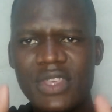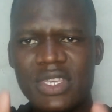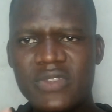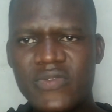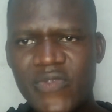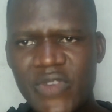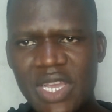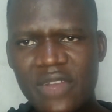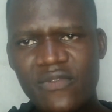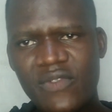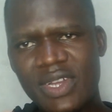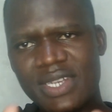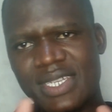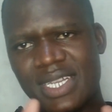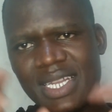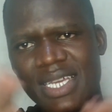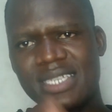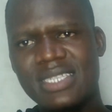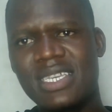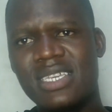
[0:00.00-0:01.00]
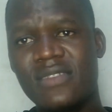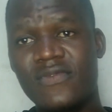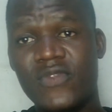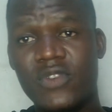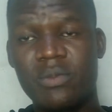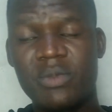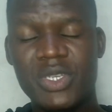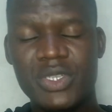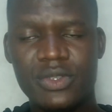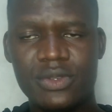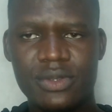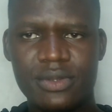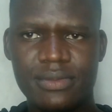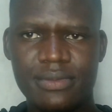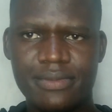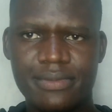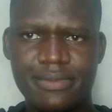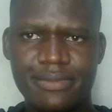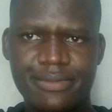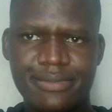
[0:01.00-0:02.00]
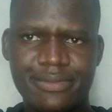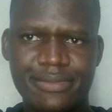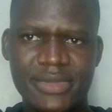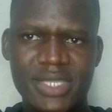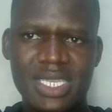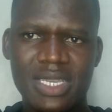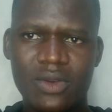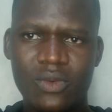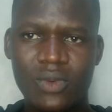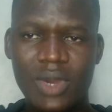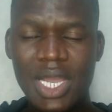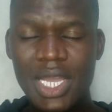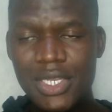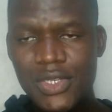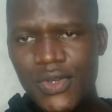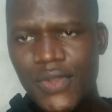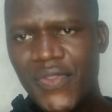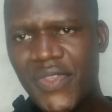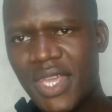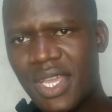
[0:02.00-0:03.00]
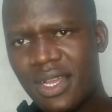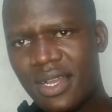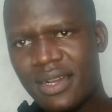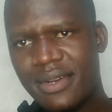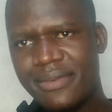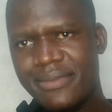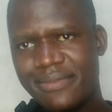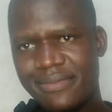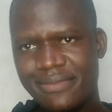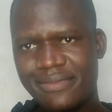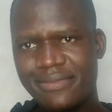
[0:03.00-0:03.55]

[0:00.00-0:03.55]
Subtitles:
this fake fertilizer information? Why do you think?